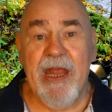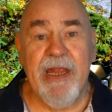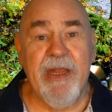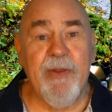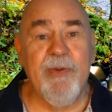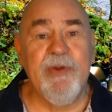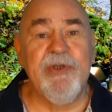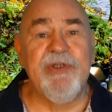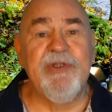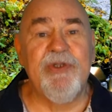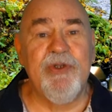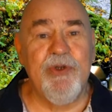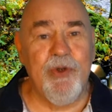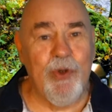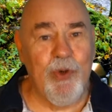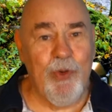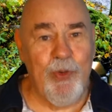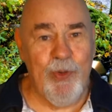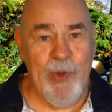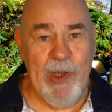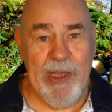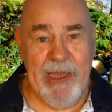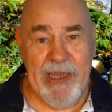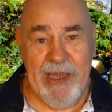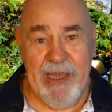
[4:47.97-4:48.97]
There was no
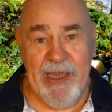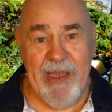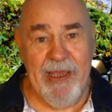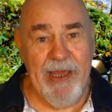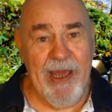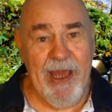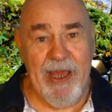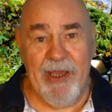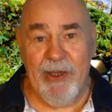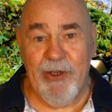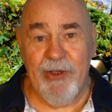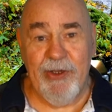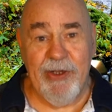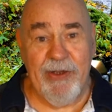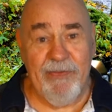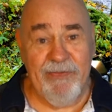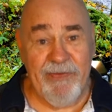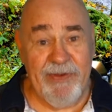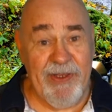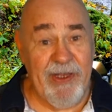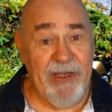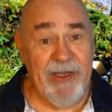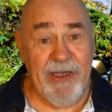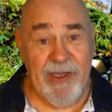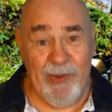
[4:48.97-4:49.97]
way I could have
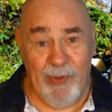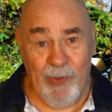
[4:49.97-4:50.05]
done the